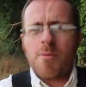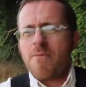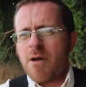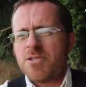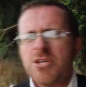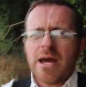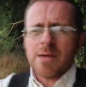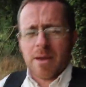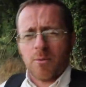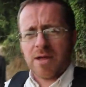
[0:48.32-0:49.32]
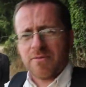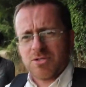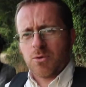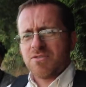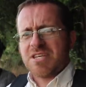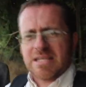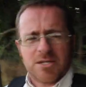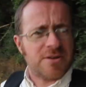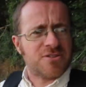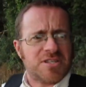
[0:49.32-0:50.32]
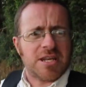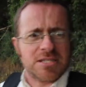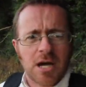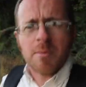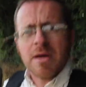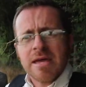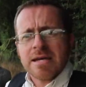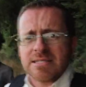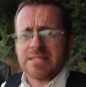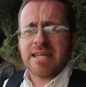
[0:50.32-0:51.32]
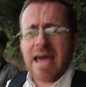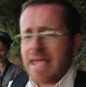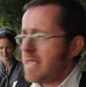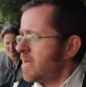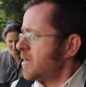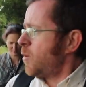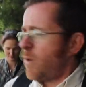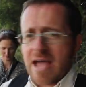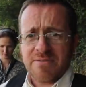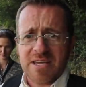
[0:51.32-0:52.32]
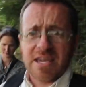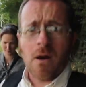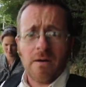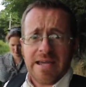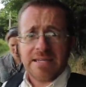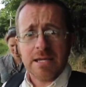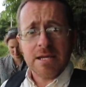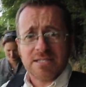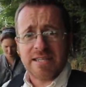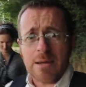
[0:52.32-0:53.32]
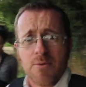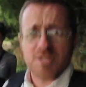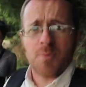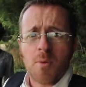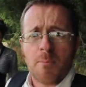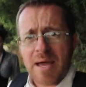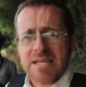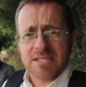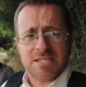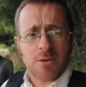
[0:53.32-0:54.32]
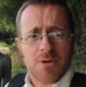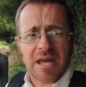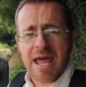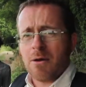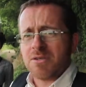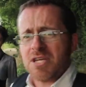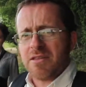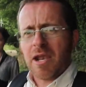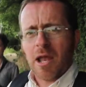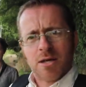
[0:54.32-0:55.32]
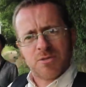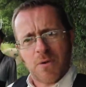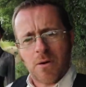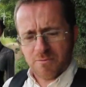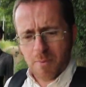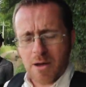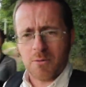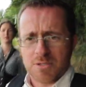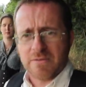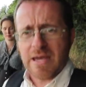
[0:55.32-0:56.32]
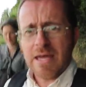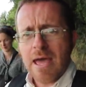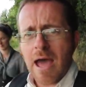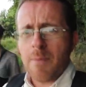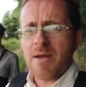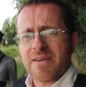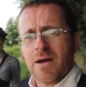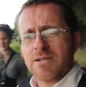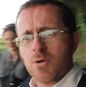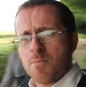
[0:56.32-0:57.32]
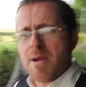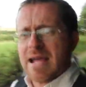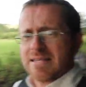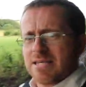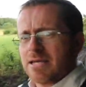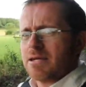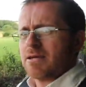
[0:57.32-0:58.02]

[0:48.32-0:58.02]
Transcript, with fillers: Roman roads, you name it, whatever sort of ticks our interest at the time. Today we have a guide. Today we're exploring Basingstoke Canal and certainly the last 5 miles of it, and we have a guide called Matt.